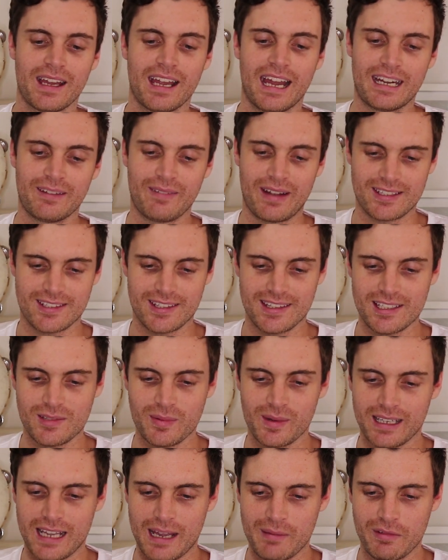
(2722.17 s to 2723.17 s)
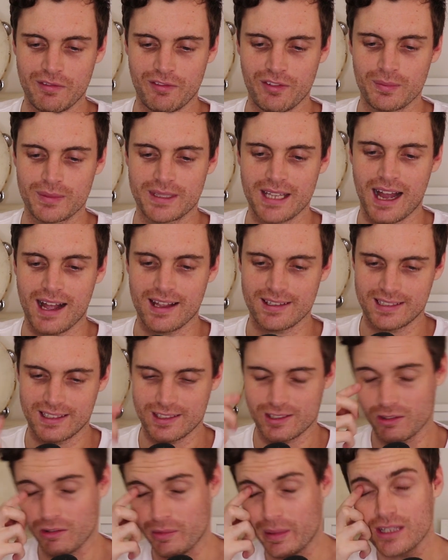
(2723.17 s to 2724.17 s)
Anyway, so this one came in from
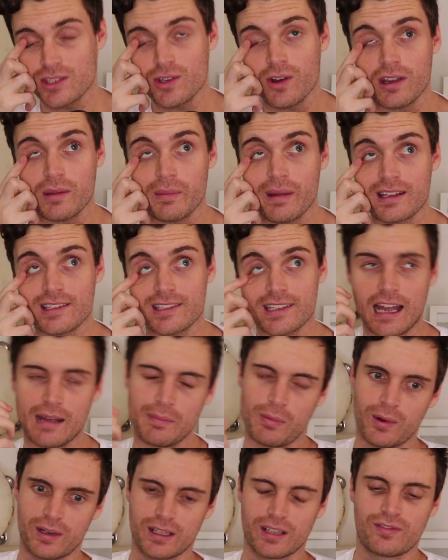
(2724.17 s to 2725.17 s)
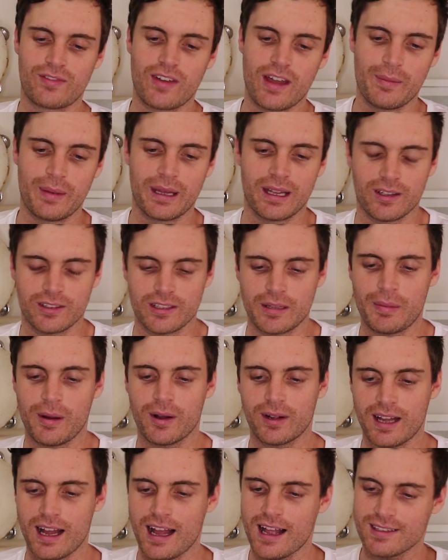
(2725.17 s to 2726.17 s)
Darcy. So we've been talking about skateboarding a fair bit on the
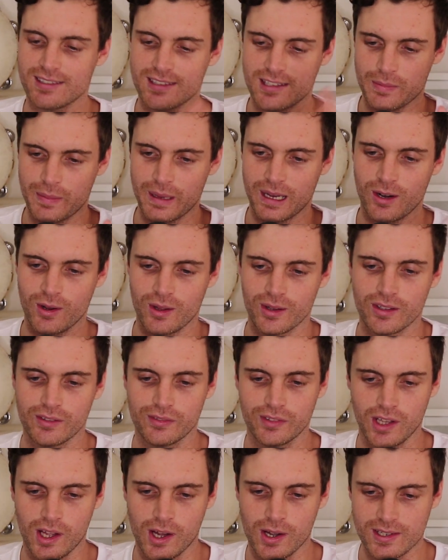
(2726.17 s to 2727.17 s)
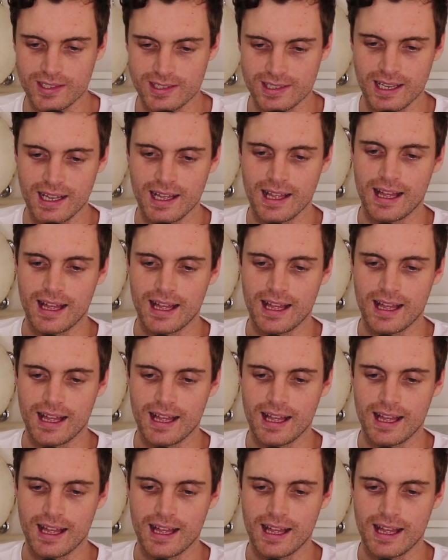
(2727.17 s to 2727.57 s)
podcast. It's been on all the vlogs.